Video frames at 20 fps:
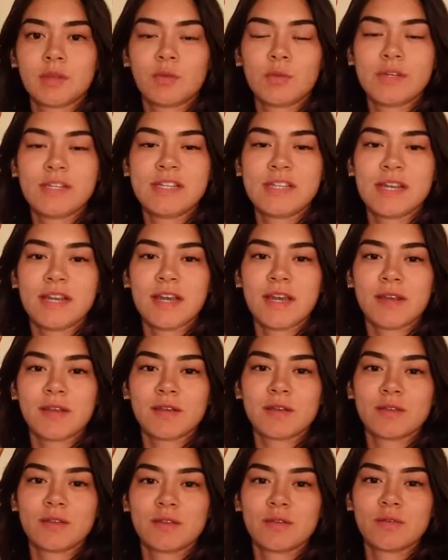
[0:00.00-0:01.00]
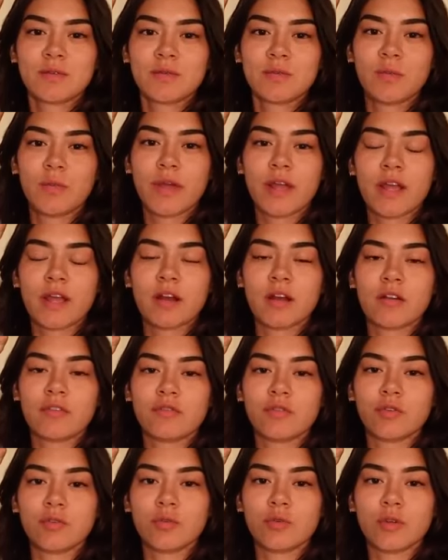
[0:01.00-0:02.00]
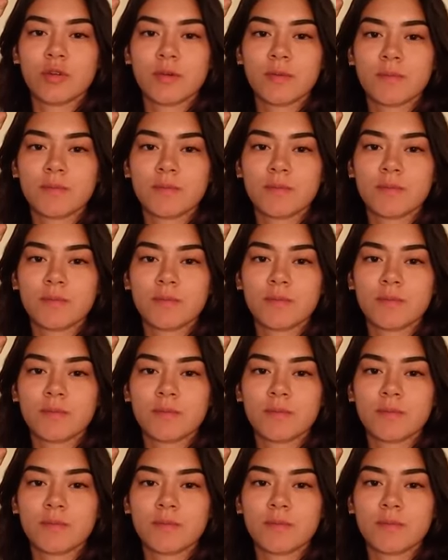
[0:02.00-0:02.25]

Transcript: We did it. We ate our food.